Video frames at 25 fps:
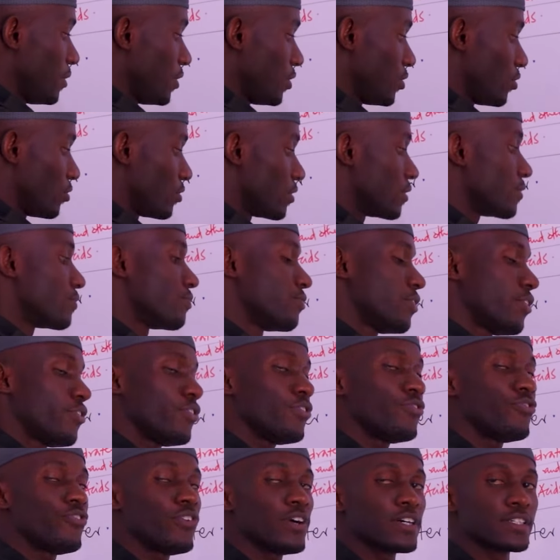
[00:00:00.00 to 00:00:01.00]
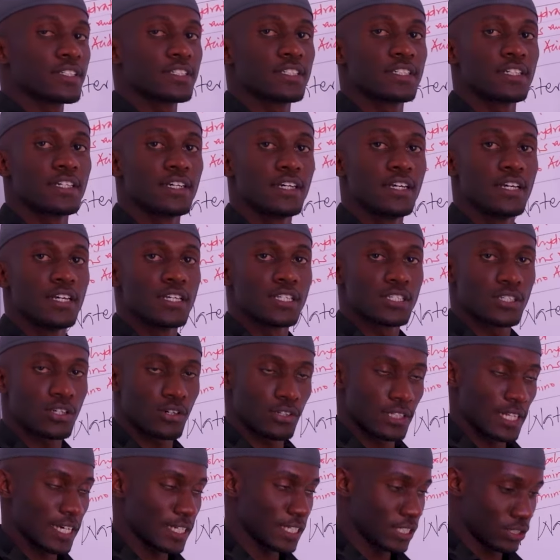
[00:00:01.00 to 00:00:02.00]
million very fast.
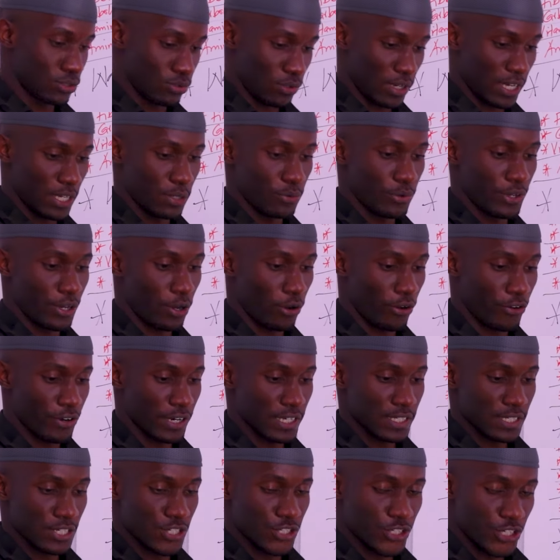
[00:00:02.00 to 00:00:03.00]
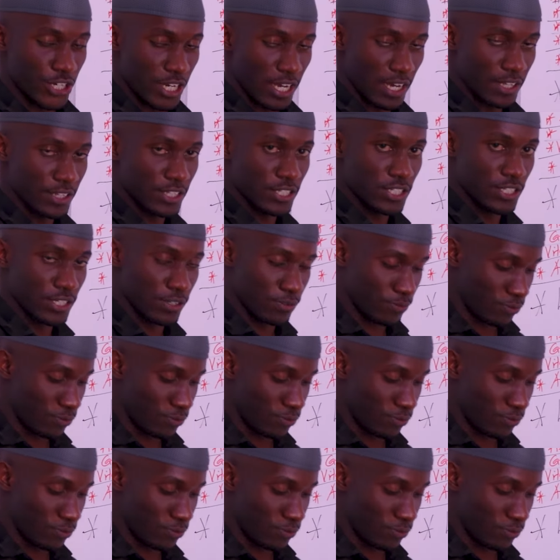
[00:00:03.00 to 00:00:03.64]
So that is why we always share this